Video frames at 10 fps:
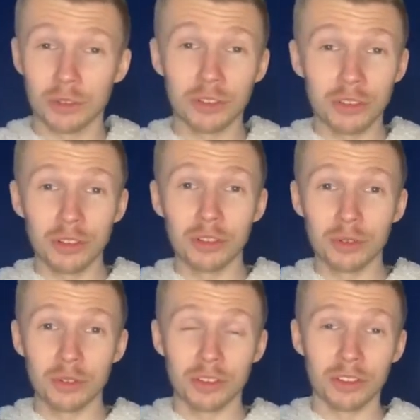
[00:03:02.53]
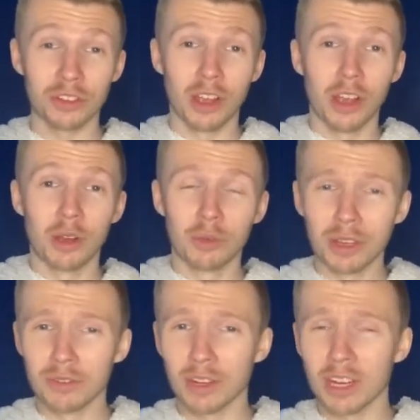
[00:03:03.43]
Good news is we
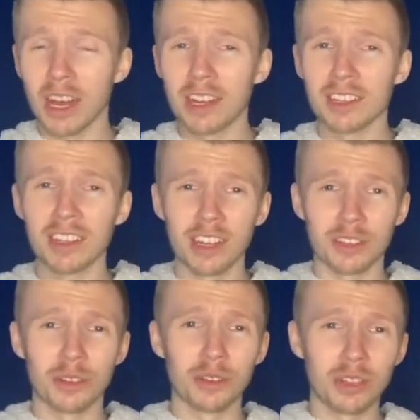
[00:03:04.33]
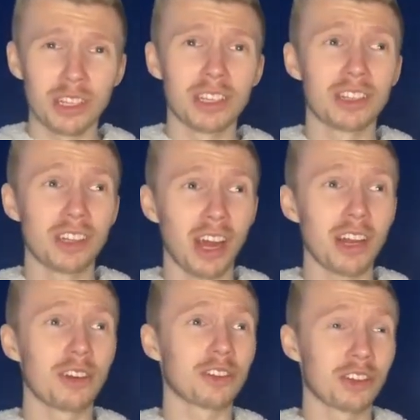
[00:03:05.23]
have a Continental League
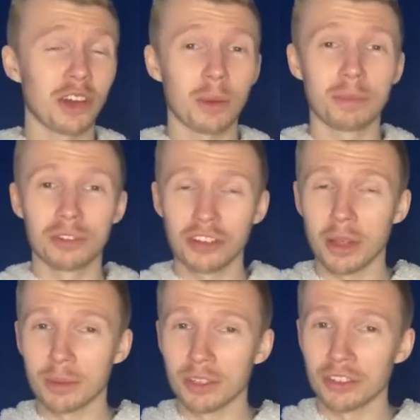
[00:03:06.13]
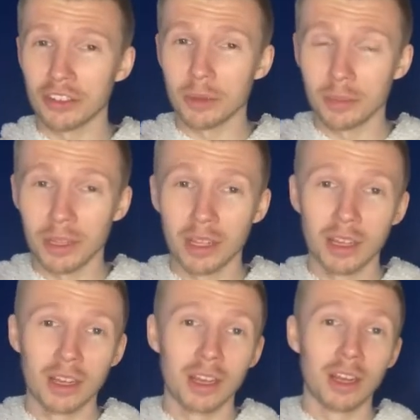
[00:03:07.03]
Tires Cup Championship
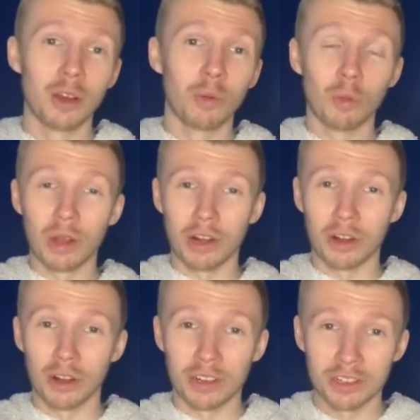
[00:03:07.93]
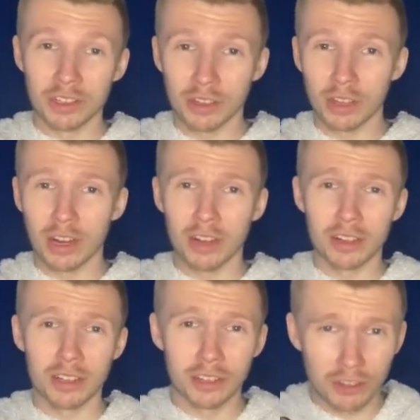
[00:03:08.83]
winner declared.
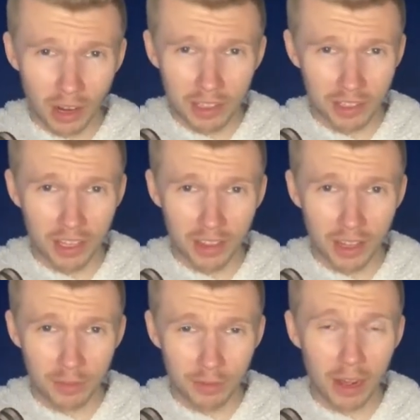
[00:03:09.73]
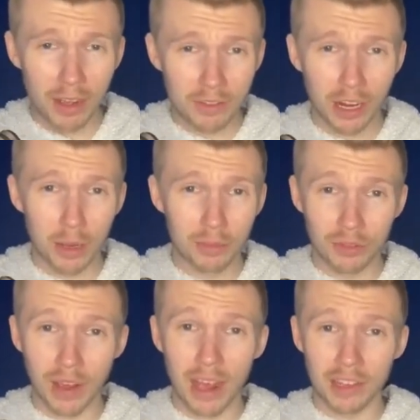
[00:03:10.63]
Try saying that five times
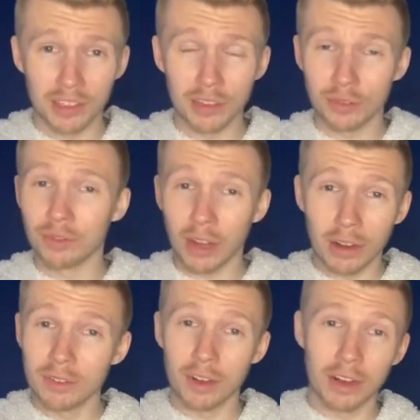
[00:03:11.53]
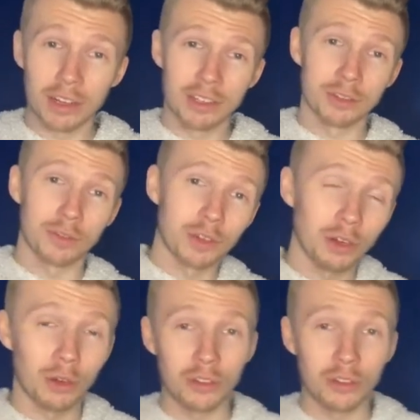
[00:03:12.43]
fast. It's very, very difficult.